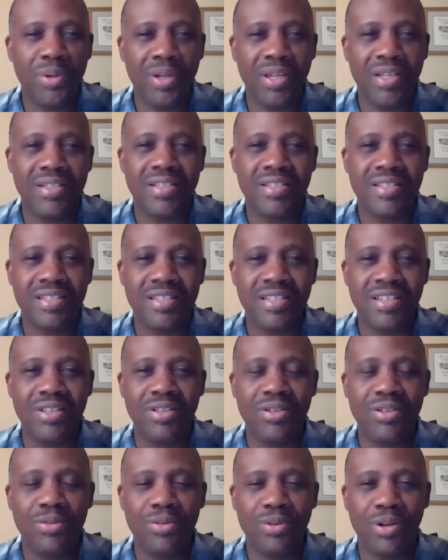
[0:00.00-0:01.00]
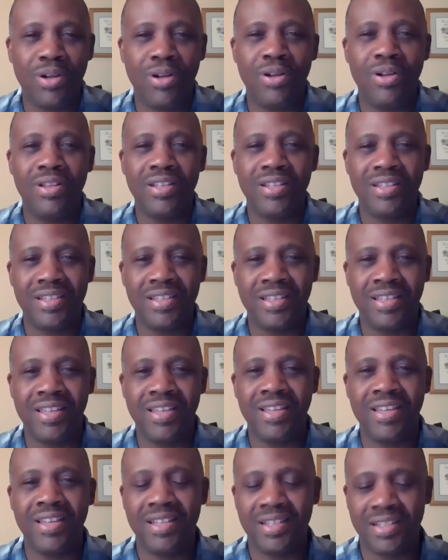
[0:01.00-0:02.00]
wait to see you all
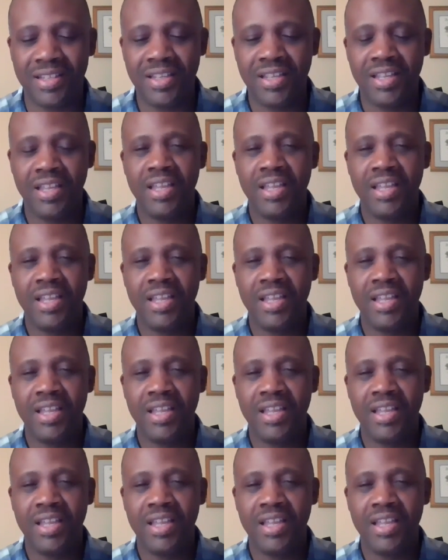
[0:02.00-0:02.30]
again.